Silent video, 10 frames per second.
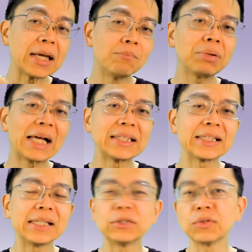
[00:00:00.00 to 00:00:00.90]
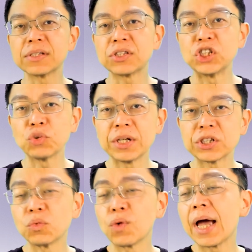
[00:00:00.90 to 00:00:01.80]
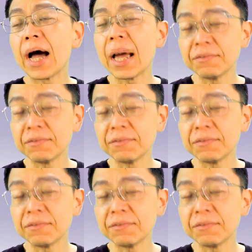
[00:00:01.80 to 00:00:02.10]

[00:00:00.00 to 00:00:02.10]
implanting into the situation where I have